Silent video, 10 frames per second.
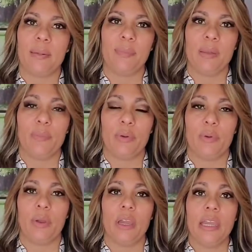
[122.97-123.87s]
that
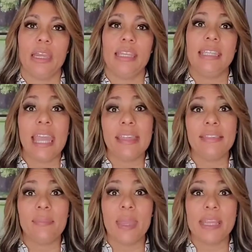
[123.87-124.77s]
people
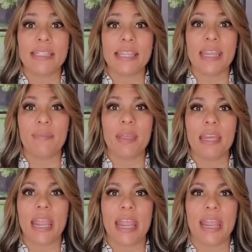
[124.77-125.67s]
get the bank
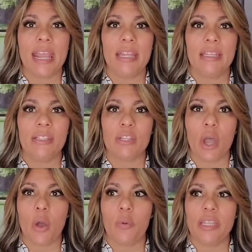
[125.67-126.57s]
statement and it's
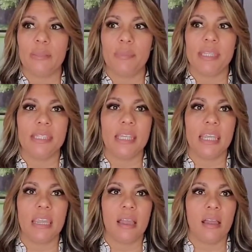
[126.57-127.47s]
always
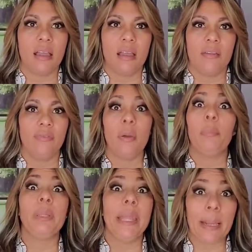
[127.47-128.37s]
missing the
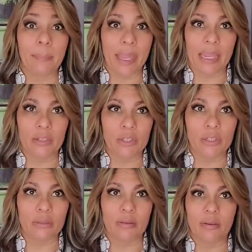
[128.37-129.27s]
blank page.